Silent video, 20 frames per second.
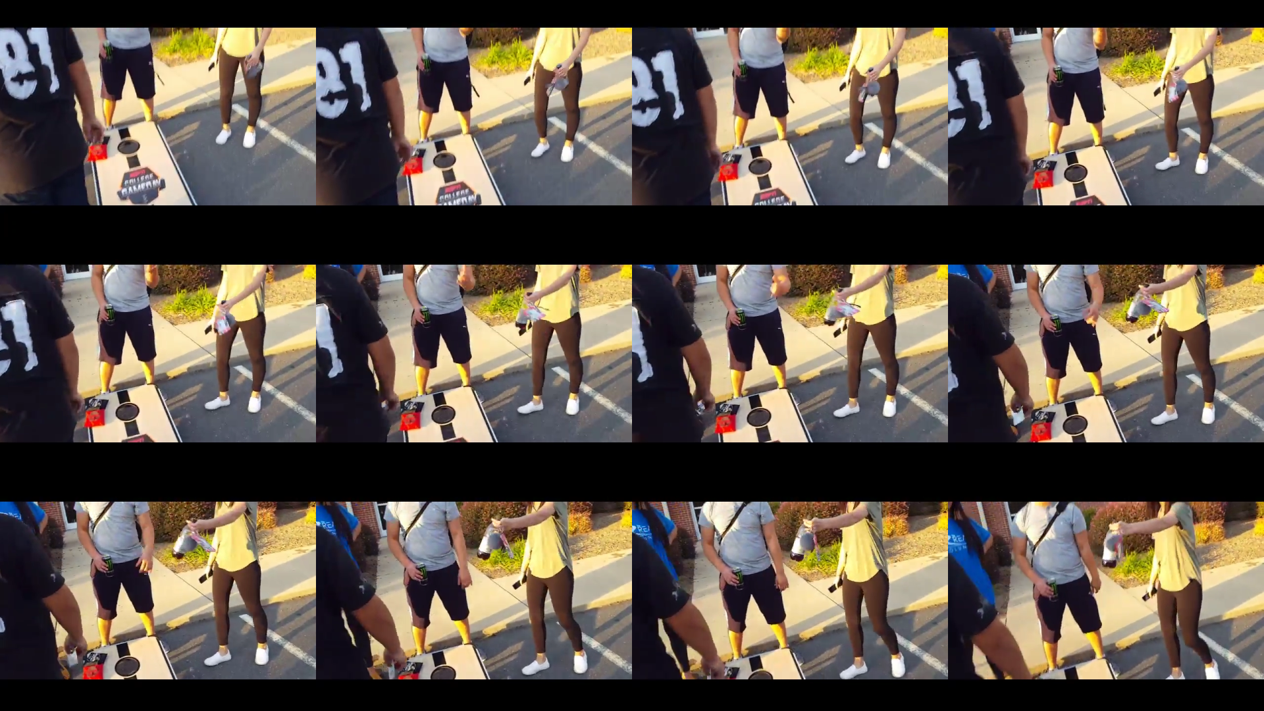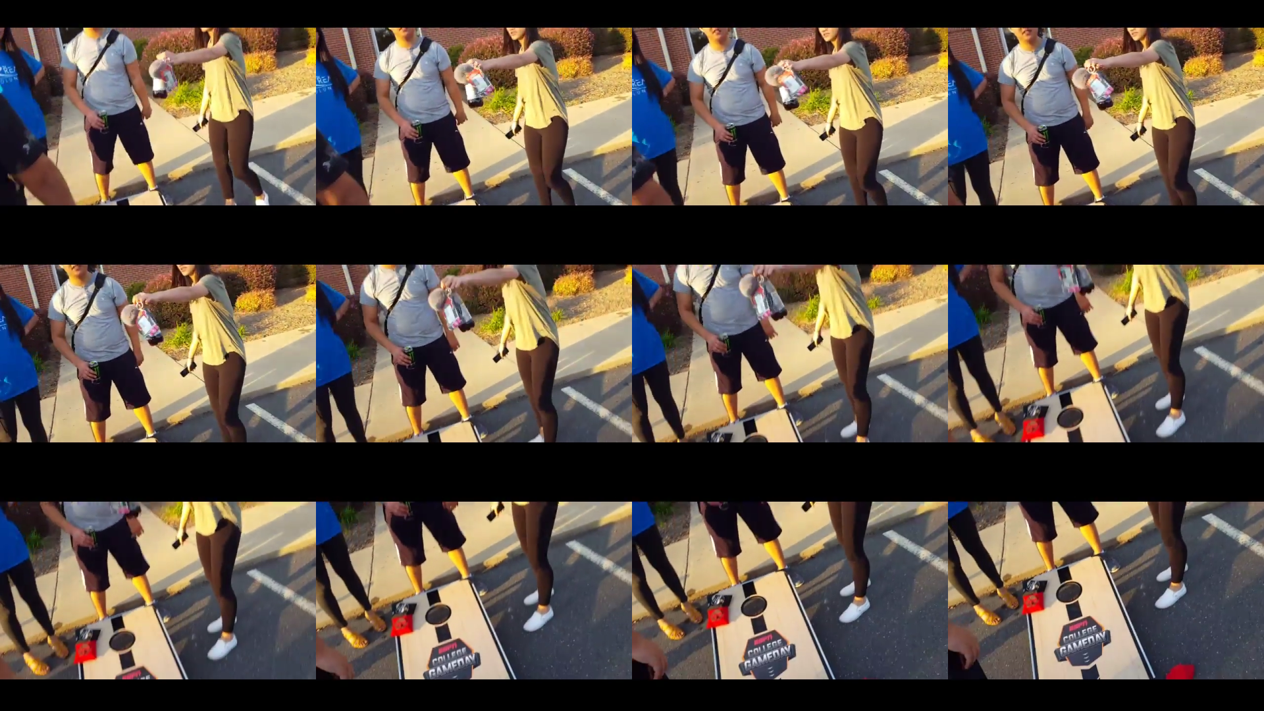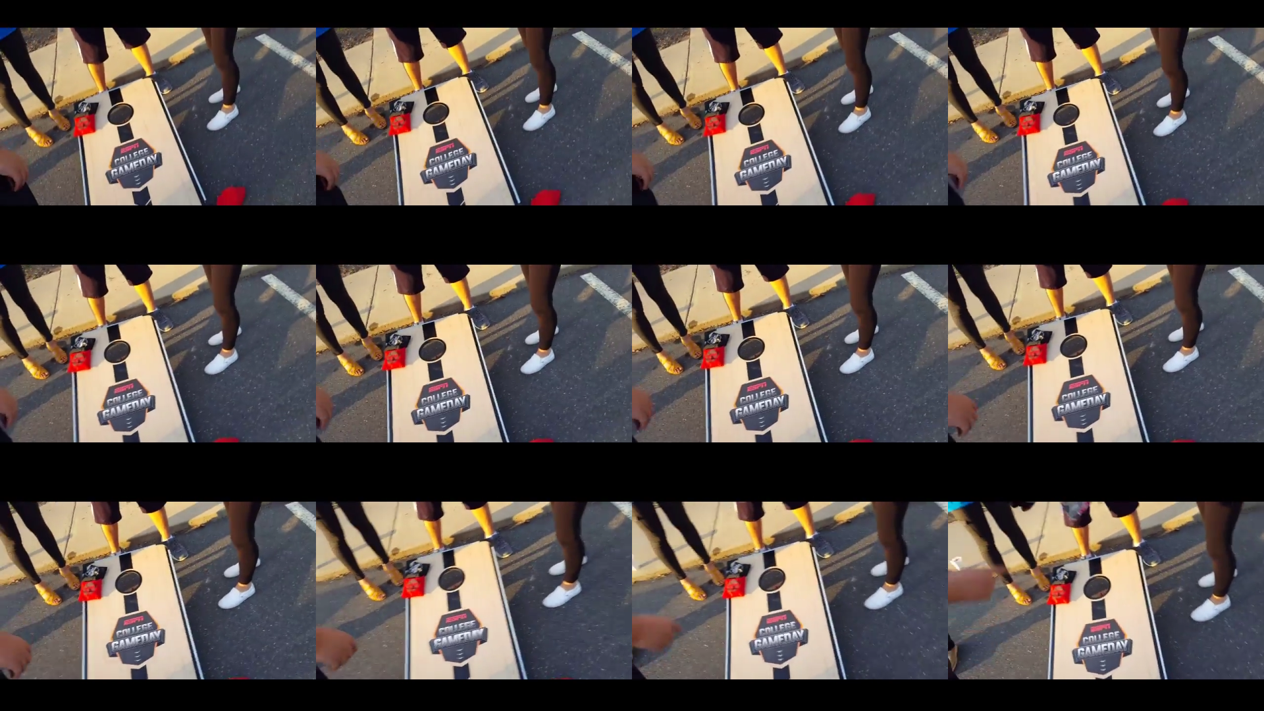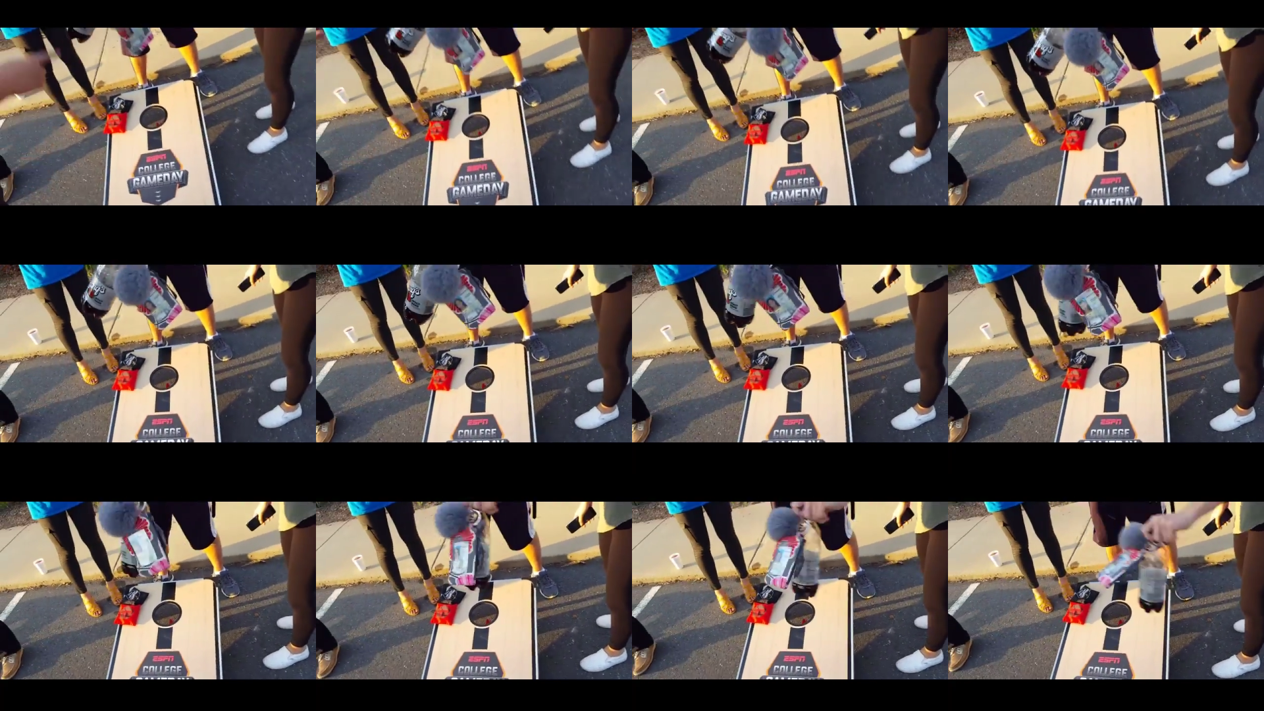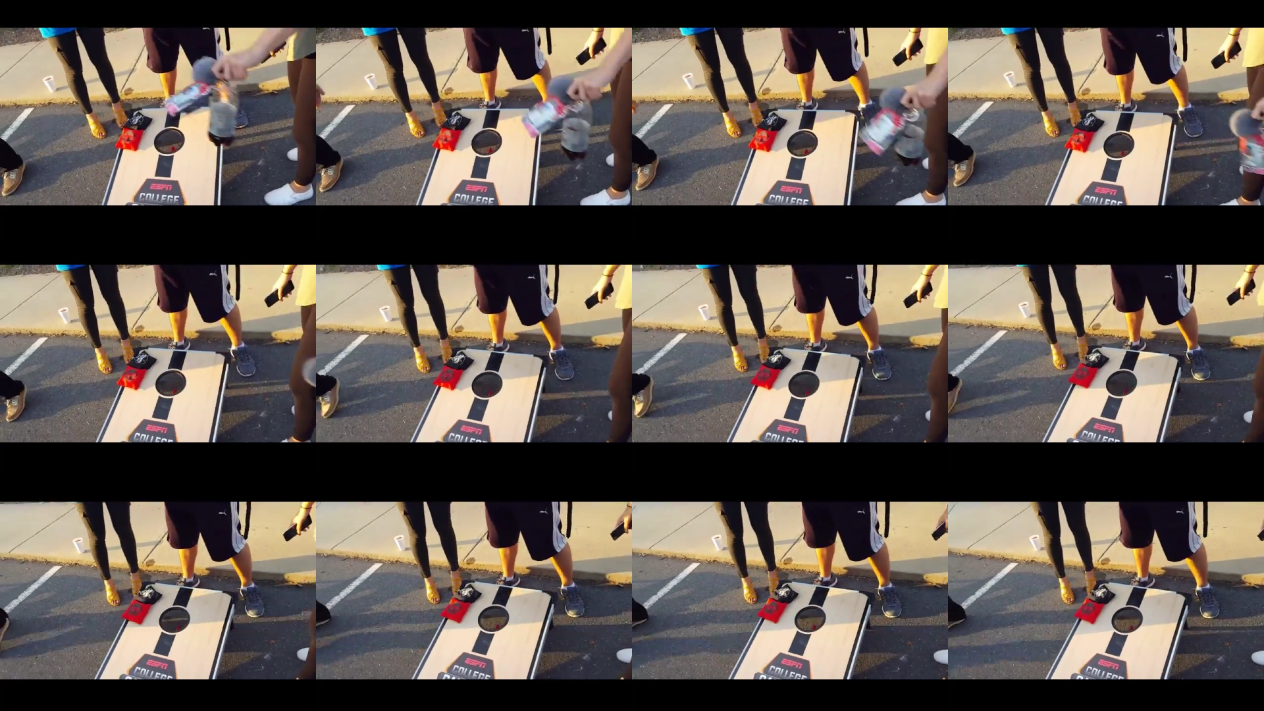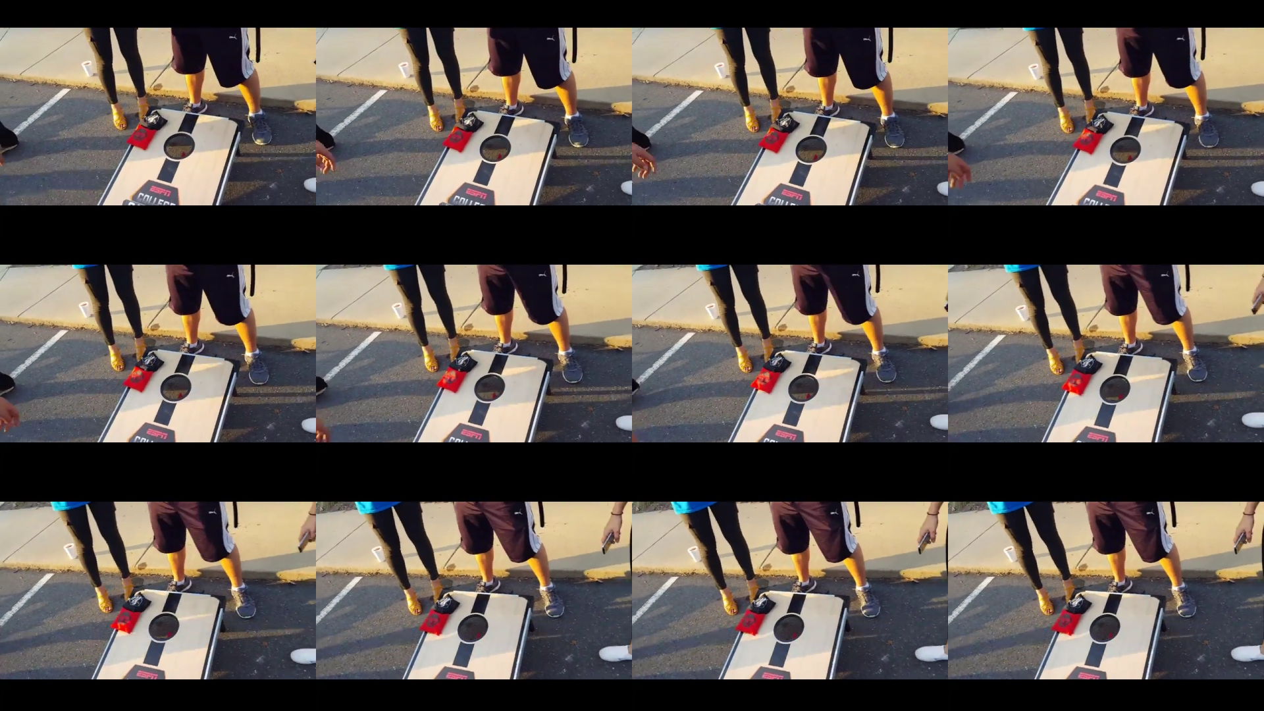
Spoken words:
[unreadable: no face in view]